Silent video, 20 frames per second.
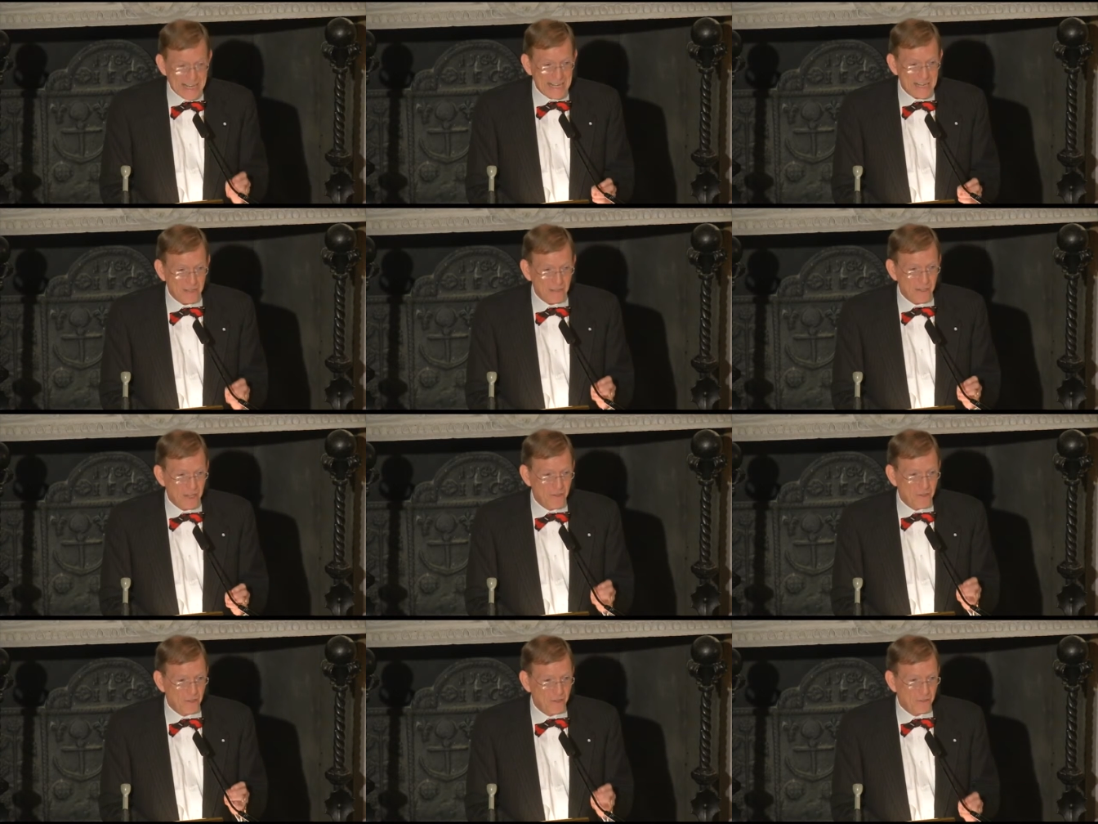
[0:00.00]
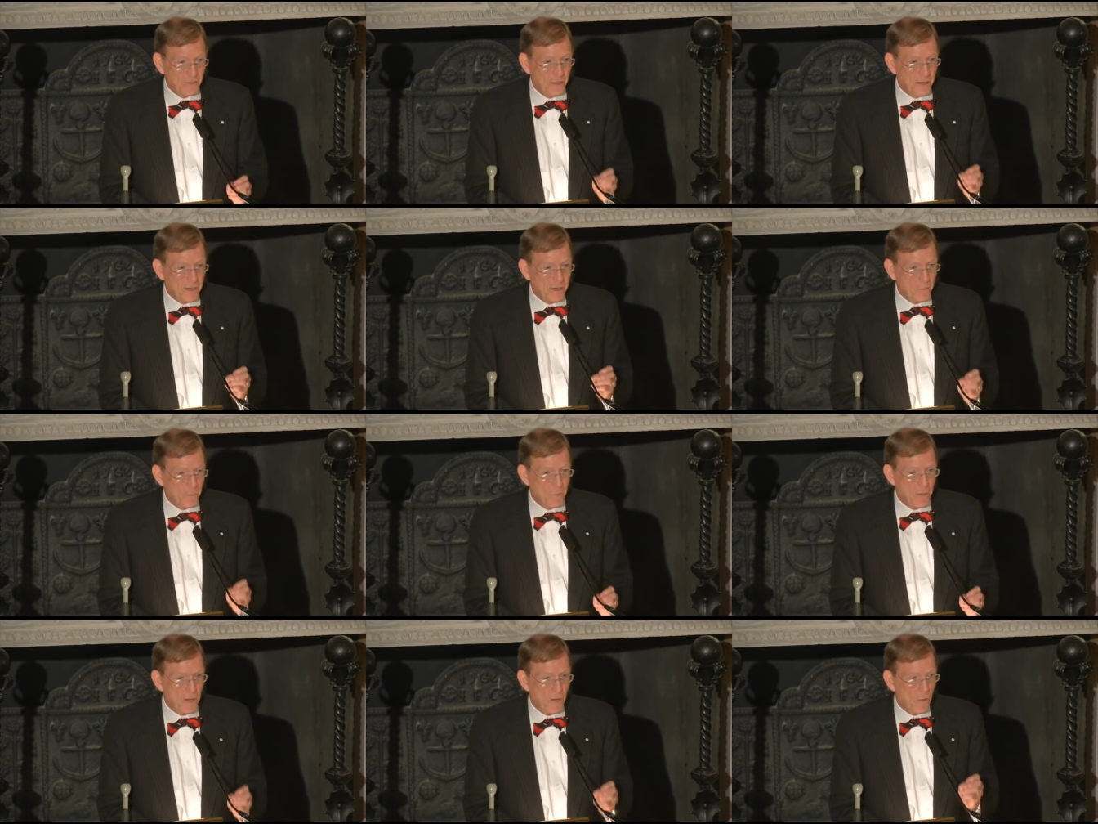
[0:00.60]
any
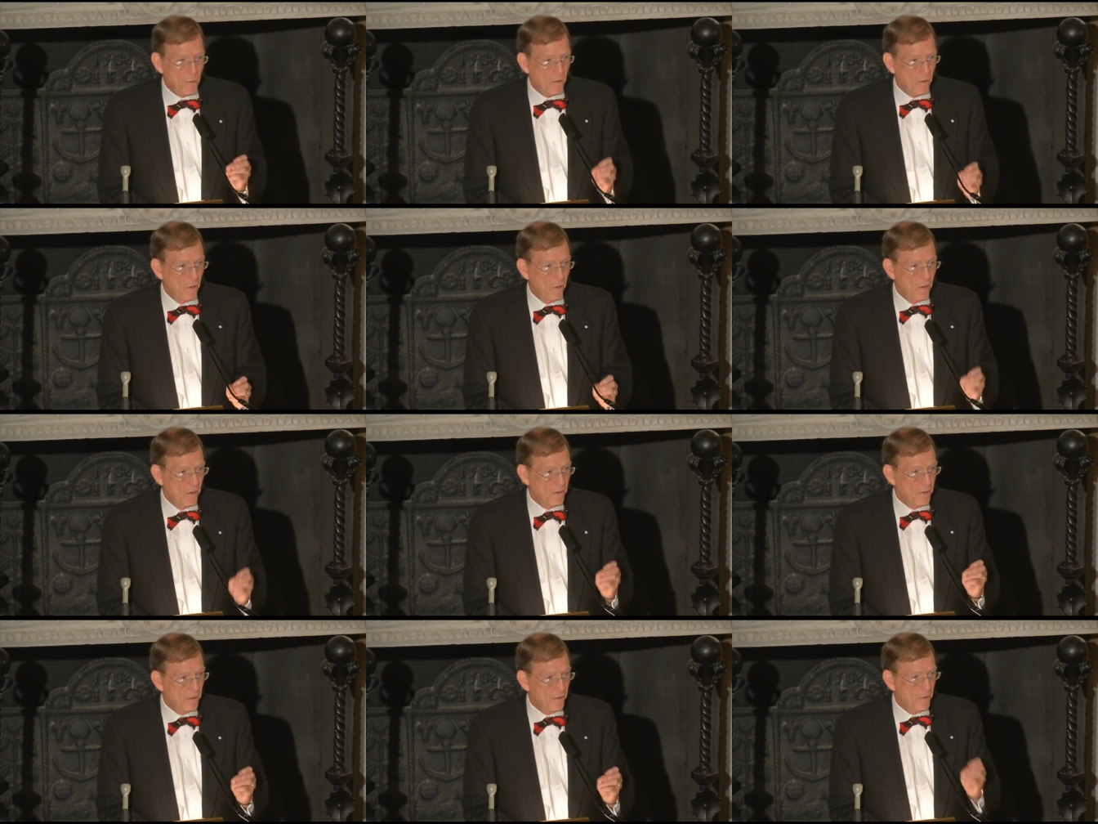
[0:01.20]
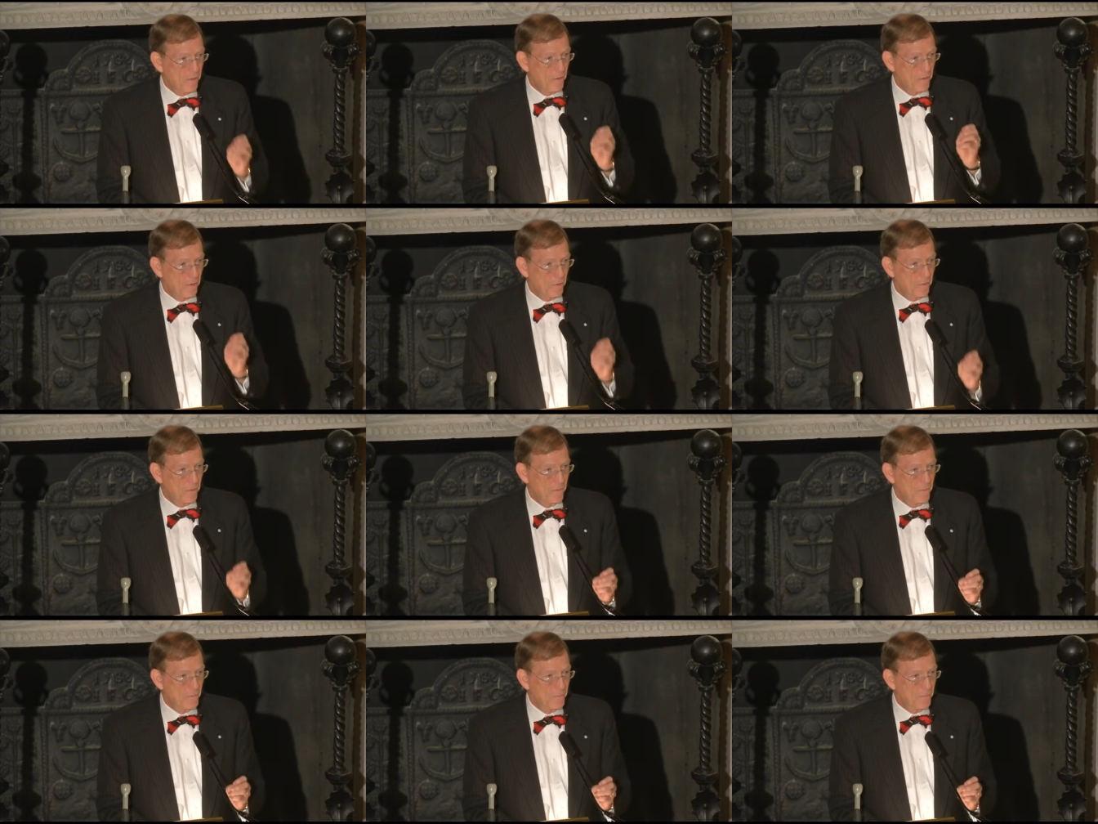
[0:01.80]
legislative power on earth.